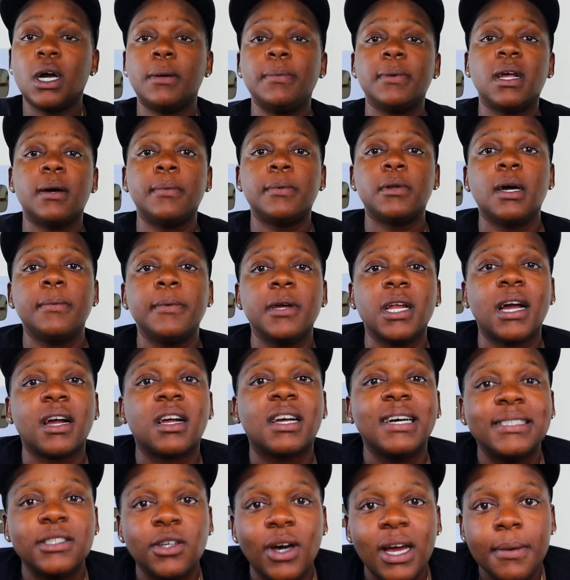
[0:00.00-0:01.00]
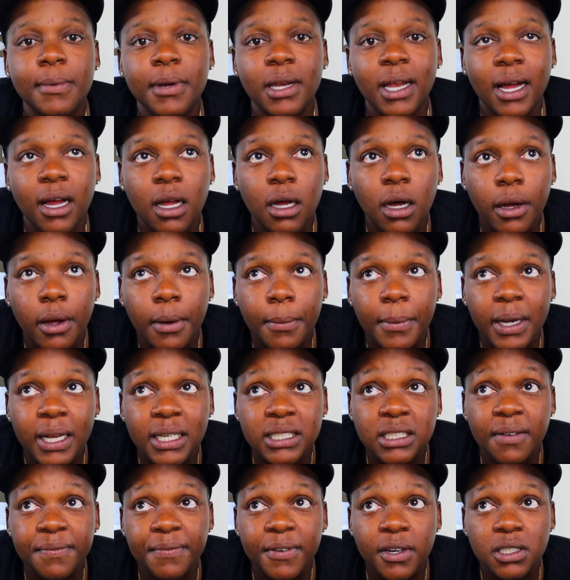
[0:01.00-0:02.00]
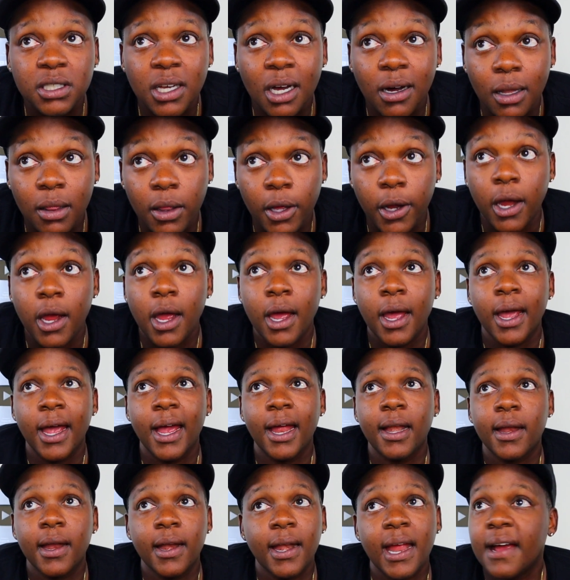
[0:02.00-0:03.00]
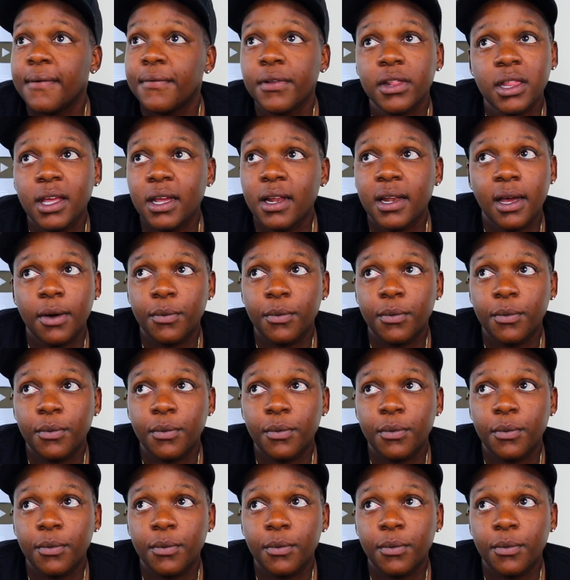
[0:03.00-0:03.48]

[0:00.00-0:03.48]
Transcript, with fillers: w w dot cuzzo a b dot com, and that's the first color. And then everything